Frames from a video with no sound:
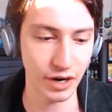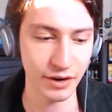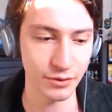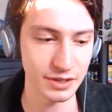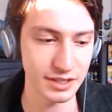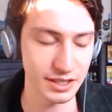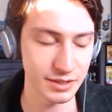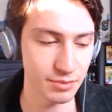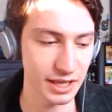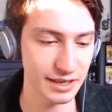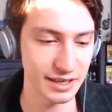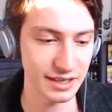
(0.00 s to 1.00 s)
I always just
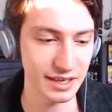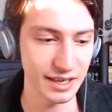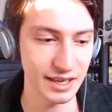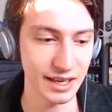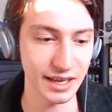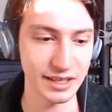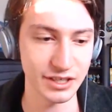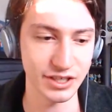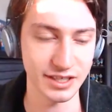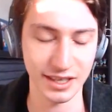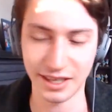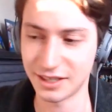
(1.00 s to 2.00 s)
played in English
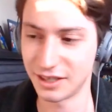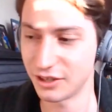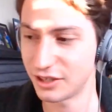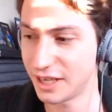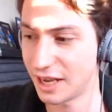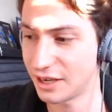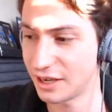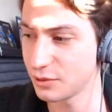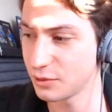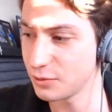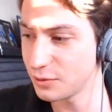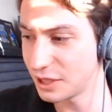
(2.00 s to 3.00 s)
because I like to understand
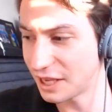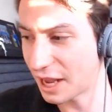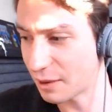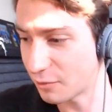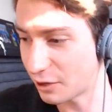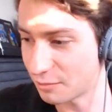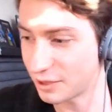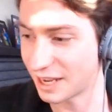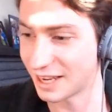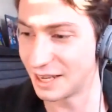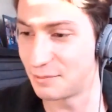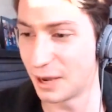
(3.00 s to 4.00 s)
the game when I'm
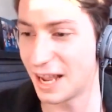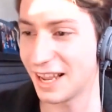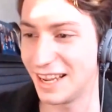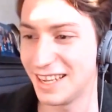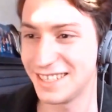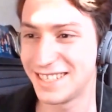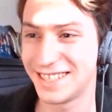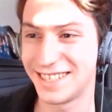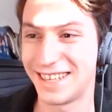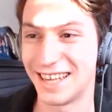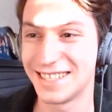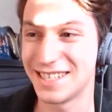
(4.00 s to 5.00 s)
playing it, but
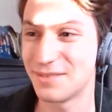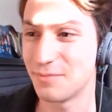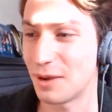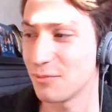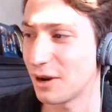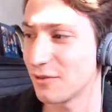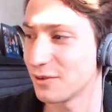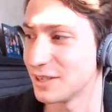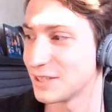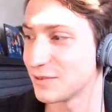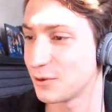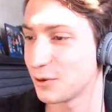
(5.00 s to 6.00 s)
that's just my
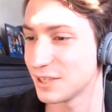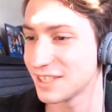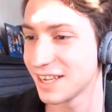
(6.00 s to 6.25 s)
preference, of course.